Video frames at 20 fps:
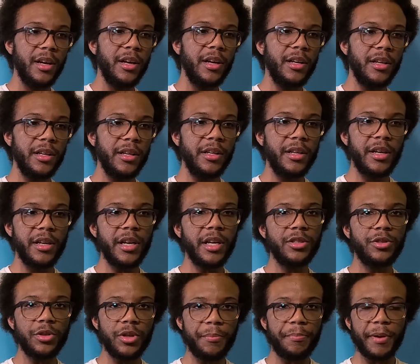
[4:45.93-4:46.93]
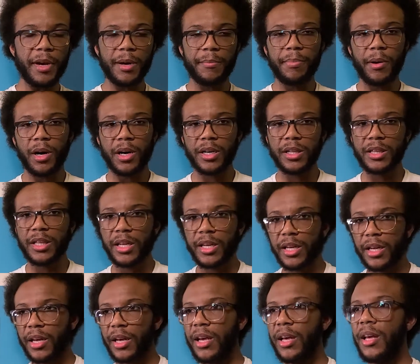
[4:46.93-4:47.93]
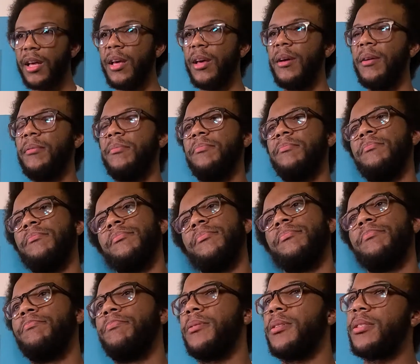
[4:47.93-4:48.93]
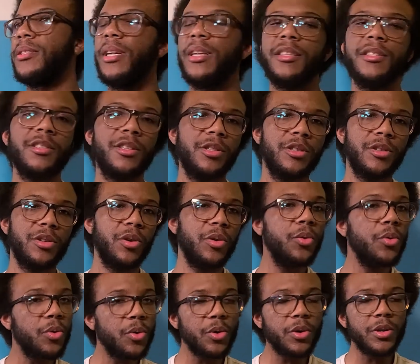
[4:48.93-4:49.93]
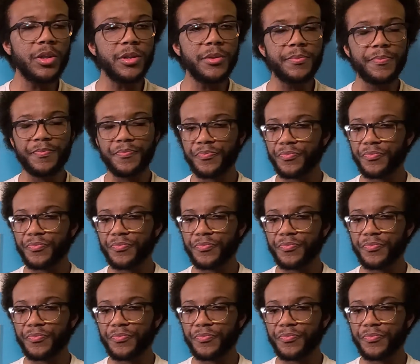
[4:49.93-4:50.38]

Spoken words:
He does do the ping pong thing, but it's not as cool.